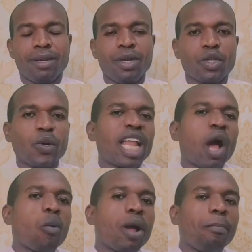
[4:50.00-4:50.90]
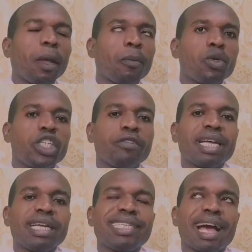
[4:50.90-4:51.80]
So now when people
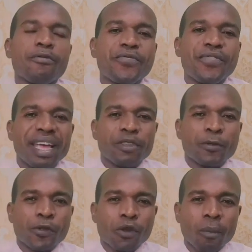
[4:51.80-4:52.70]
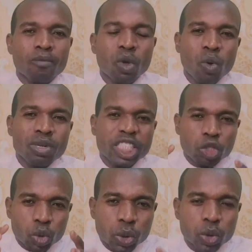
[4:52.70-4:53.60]
shifted their faith from
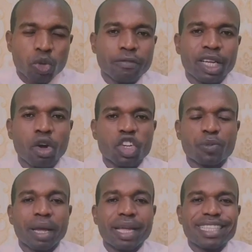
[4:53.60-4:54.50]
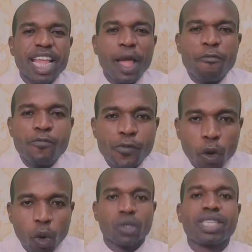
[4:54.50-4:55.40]
the truth of the gospel, they
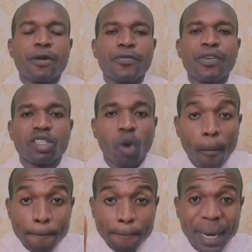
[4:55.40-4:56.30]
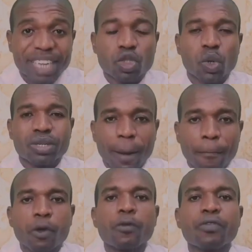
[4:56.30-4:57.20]
focused that faith on pastors
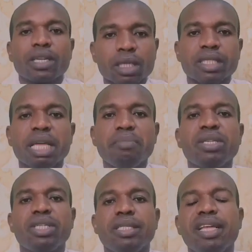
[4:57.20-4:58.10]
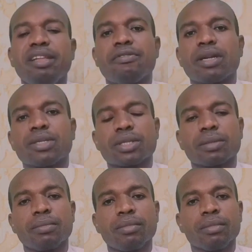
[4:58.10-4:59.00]
and prophets, they missed the deliverance.
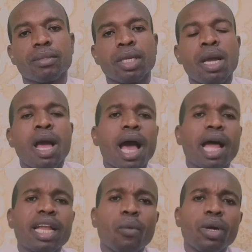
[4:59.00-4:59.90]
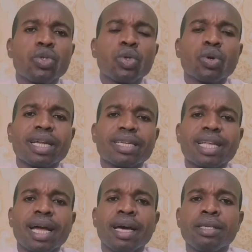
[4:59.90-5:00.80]
And I want you to
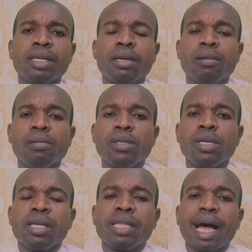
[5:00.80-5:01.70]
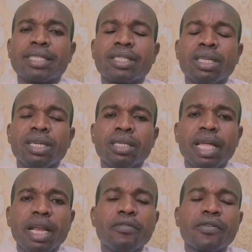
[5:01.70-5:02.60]
understand that
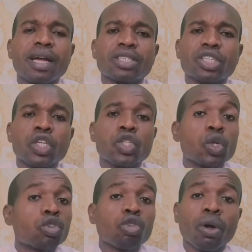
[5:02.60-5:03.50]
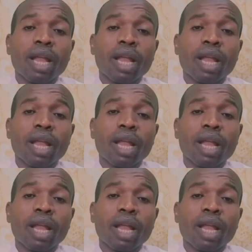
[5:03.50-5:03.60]
deliverance is not all